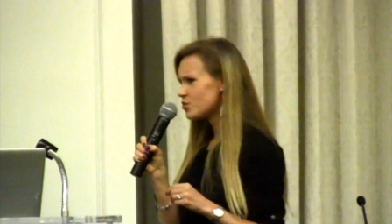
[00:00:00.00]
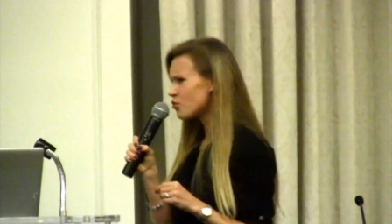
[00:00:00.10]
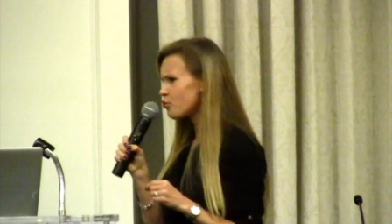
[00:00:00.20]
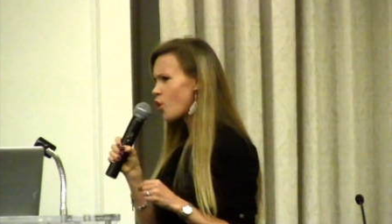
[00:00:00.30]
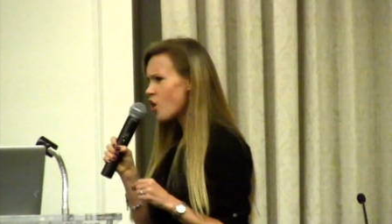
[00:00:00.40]

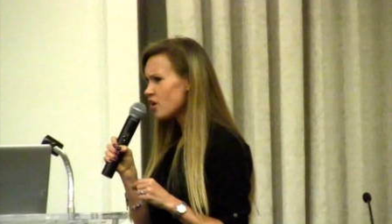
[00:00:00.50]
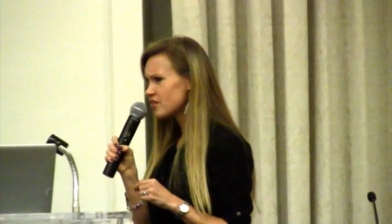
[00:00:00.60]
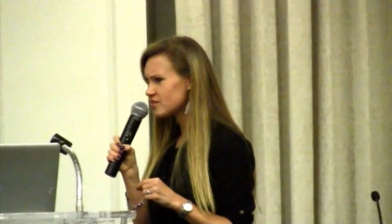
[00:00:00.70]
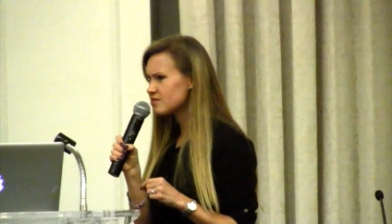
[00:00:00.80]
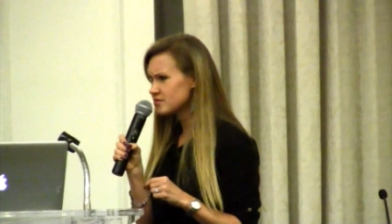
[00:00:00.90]
or
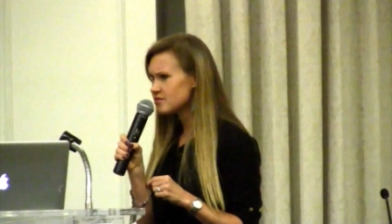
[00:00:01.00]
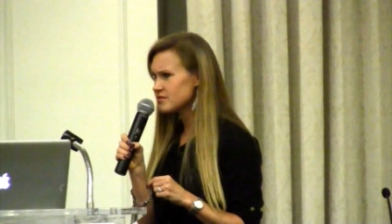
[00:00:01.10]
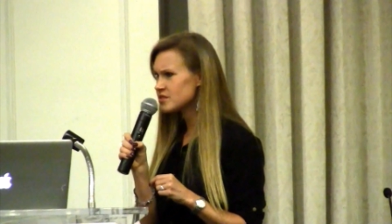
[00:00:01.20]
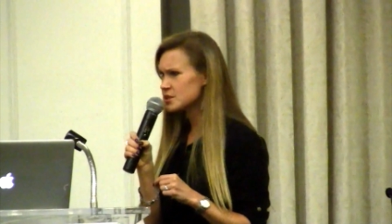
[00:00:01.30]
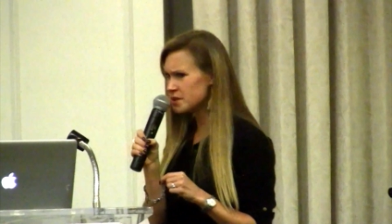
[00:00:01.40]
wrong,
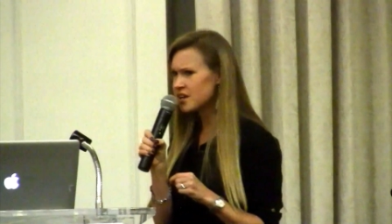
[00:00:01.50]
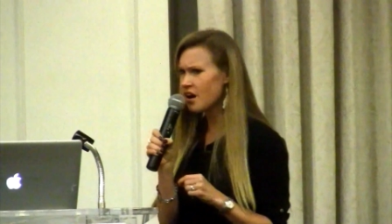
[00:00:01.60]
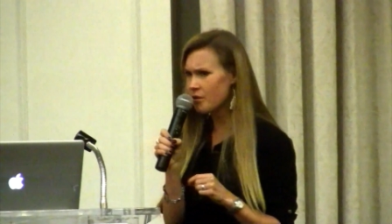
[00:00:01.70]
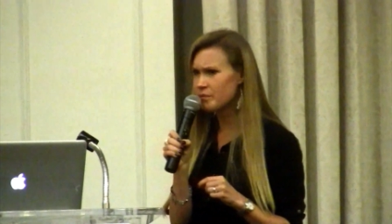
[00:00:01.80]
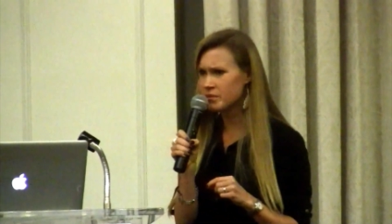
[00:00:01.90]
speak
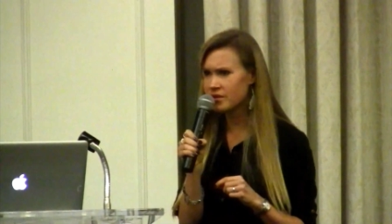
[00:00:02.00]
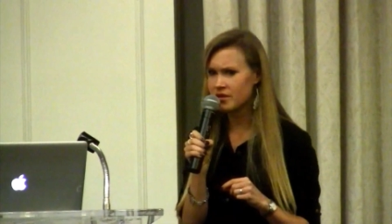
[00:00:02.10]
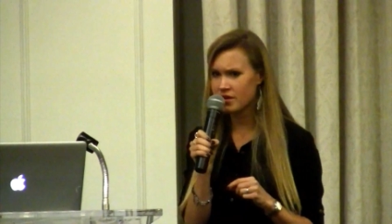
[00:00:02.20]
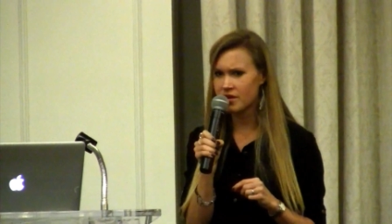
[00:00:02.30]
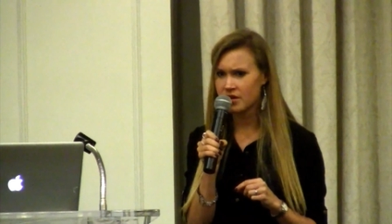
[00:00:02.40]
up.
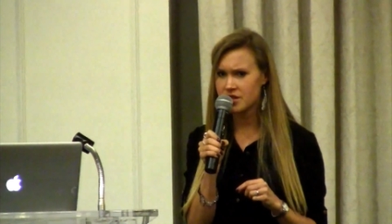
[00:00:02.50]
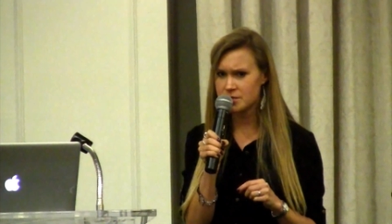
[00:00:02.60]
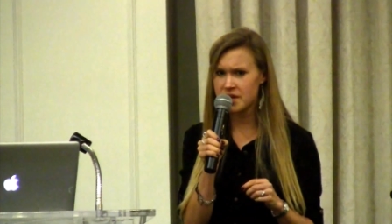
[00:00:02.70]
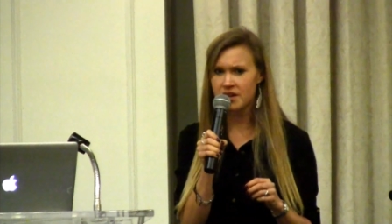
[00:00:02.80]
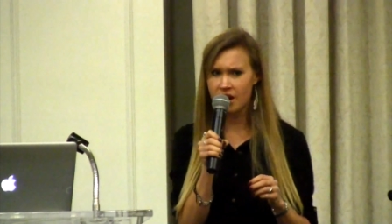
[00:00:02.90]

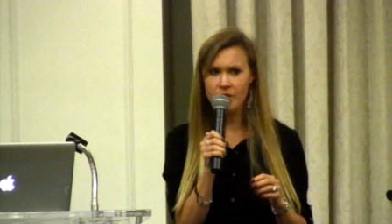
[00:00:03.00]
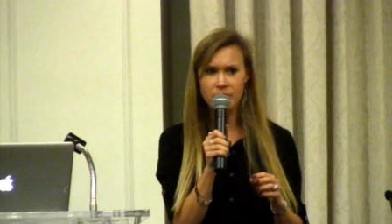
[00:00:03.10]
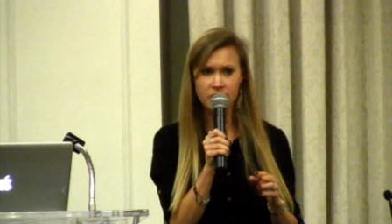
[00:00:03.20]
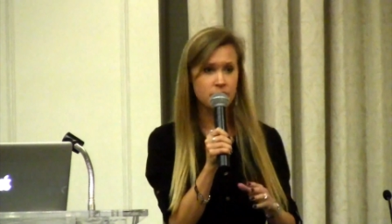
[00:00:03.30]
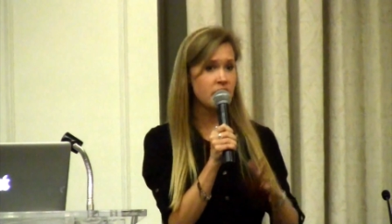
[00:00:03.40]
Speak
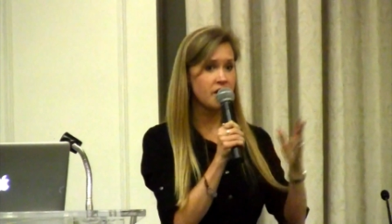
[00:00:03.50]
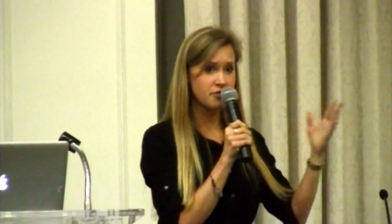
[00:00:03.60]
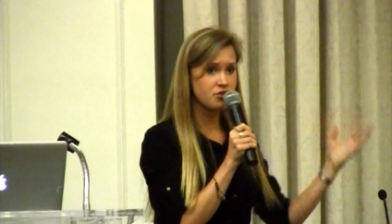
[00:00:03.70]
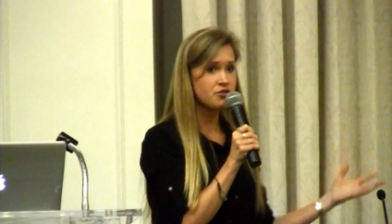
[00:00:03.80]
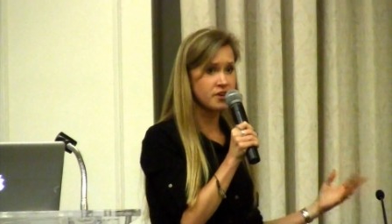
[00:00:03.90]
up on the
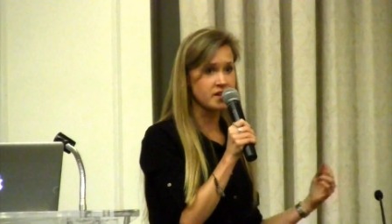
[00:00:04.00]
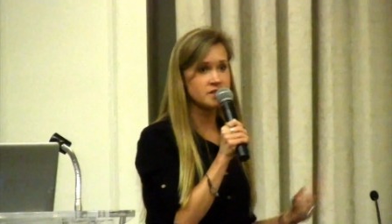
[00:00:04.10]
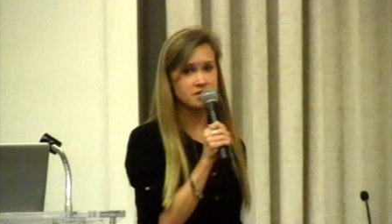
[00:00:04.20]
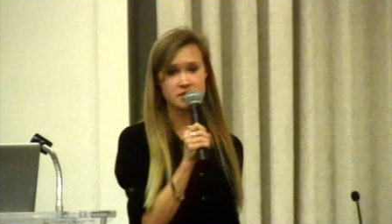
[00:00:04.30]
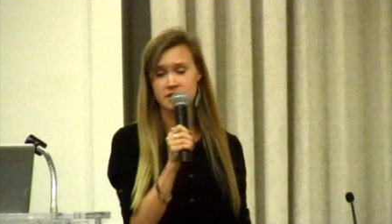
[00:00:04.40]
behalf of your
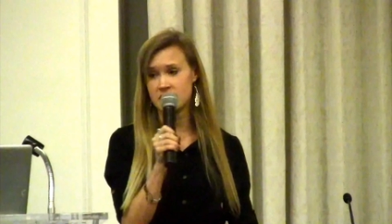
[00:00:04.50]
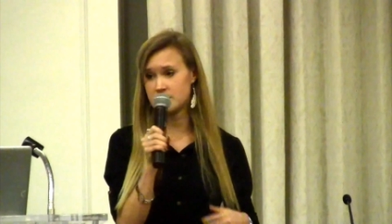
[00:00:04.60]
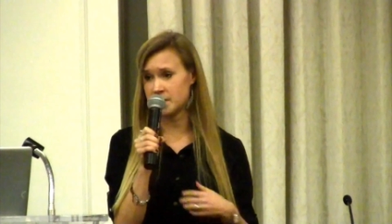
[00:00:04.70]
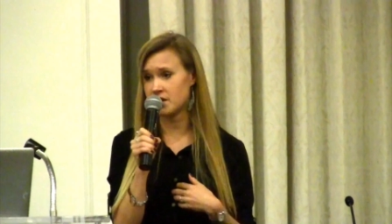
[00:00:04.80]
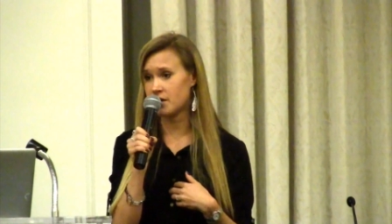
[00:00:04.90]
friends and
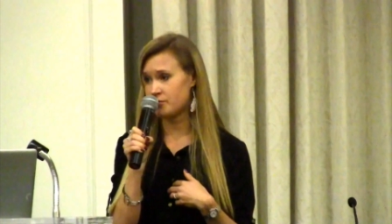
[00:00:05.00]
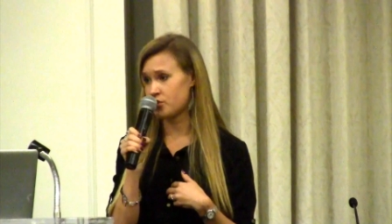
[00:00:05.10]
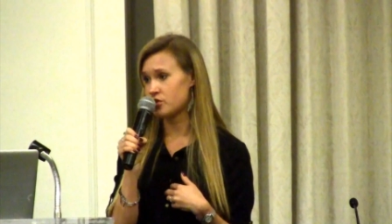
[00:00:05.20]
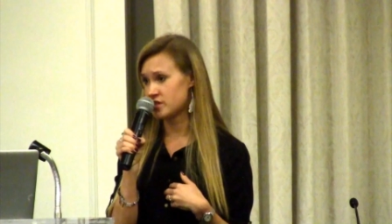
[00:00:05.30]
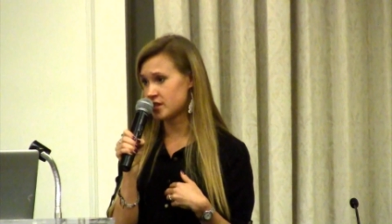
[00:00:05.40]
speak up
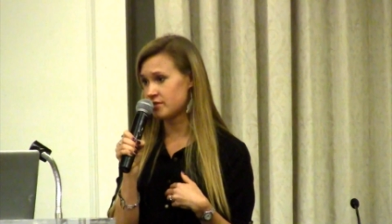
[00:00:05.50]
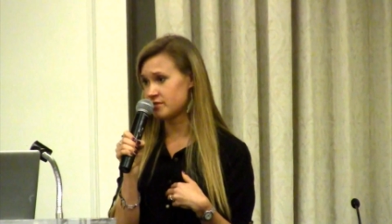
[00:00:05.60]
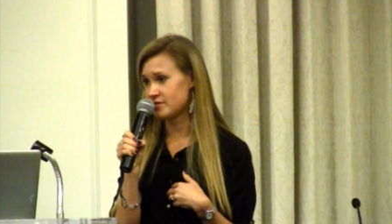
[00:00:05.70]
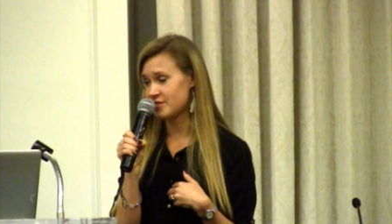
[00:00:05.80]
for yourself.